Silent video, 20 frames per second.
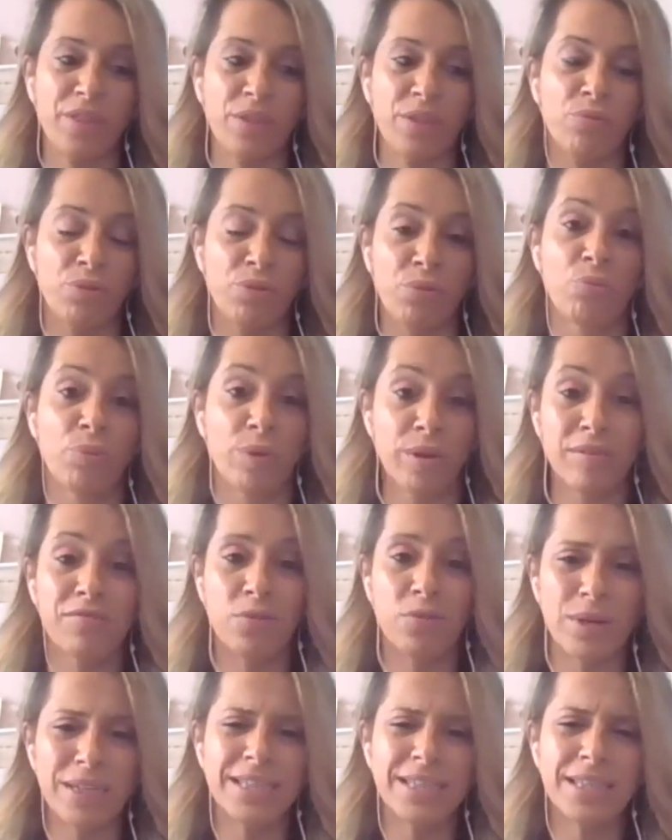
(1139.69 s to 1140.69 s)
the real
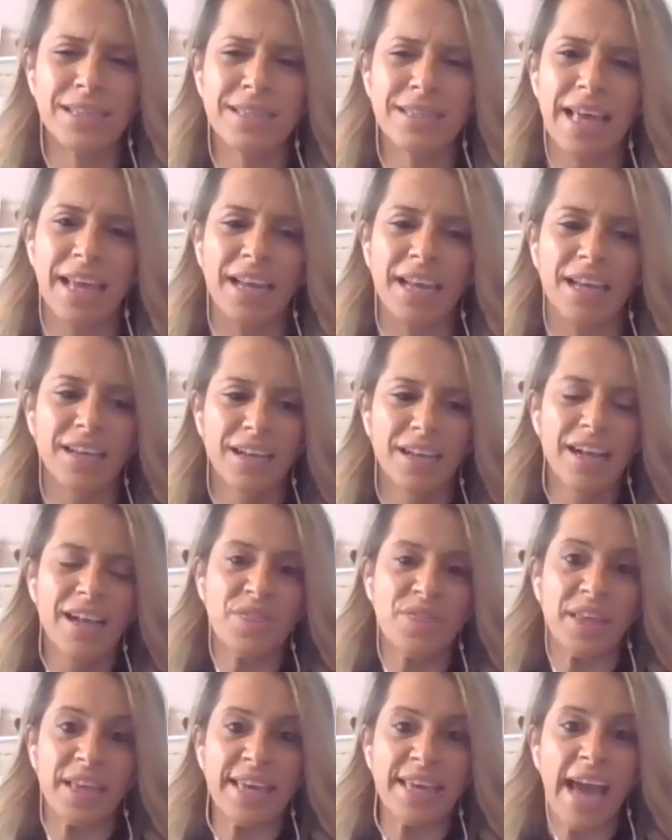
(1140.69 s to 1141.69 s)
voices that are
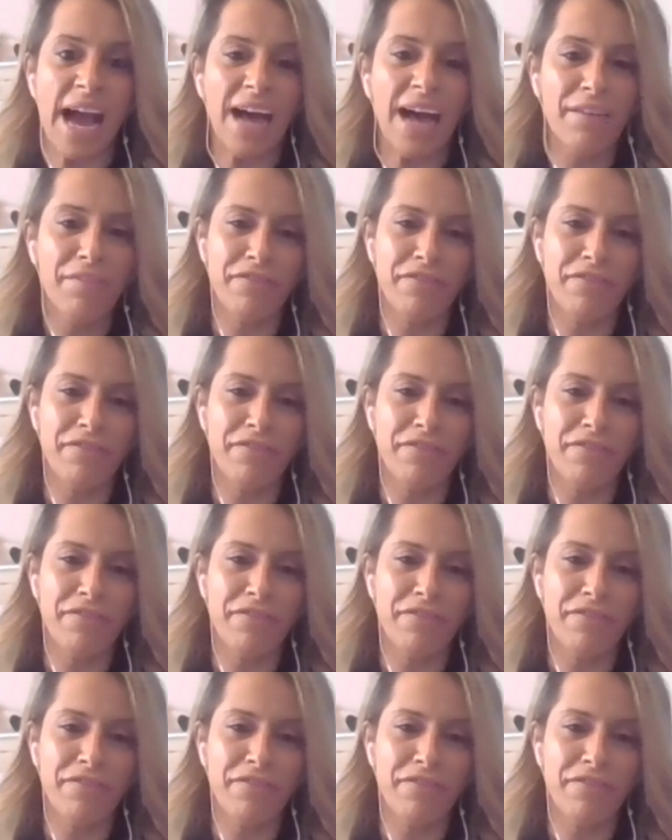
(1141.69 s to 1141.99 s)
the gut